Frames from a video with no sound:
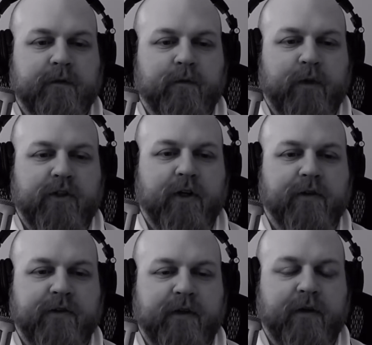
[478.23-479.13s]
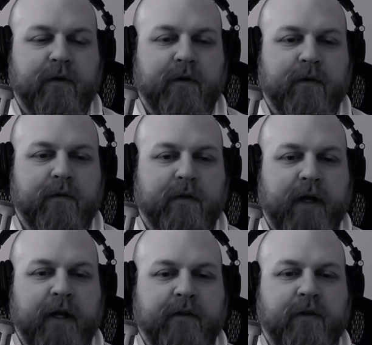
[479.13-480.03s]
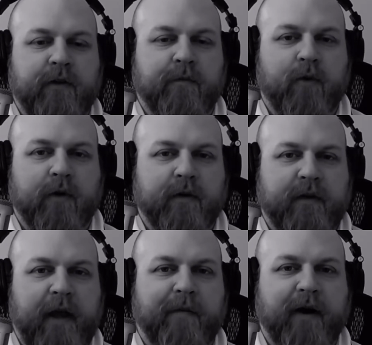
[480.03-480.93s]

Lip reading: We chose to kind of do the more day by